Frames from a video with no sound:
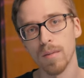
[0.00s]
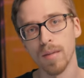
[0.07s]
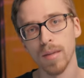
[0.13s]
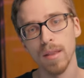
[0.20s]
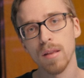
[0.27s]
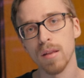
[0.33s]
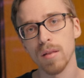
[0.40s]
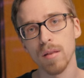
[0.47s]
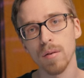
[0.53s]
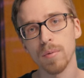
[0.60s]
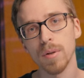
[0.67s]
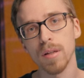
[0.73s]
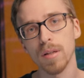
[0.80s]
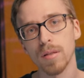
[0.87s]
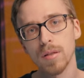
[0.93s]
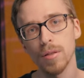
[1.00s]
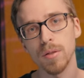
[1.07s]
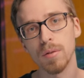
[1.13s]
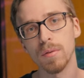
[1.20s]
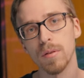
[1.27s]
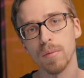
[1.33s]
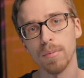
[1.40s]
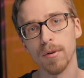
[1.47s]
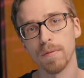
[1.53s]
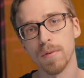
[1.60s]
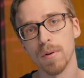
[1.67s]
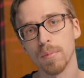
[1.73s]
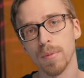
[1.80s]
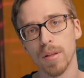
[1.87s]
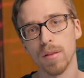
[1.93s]
And since I wanted to shoot the
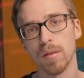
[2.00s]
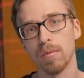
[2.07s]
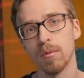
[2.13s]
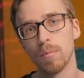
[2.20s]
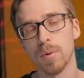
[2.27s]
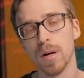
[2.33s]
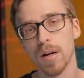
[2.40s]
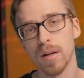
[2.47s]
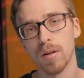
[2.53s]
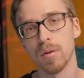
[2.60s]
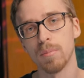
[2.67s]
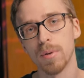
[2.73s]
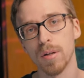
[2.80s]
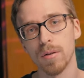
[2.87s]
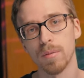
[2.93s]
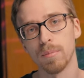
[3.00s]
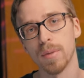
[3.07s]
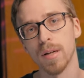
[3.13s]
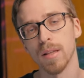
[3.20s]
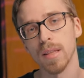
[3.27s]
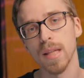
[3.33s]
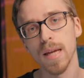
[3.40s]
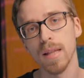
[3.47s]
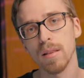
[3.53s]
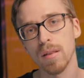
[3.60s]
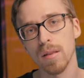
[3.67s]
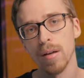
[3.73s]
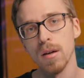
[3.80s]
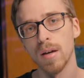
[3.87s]
performance wide open on my lens,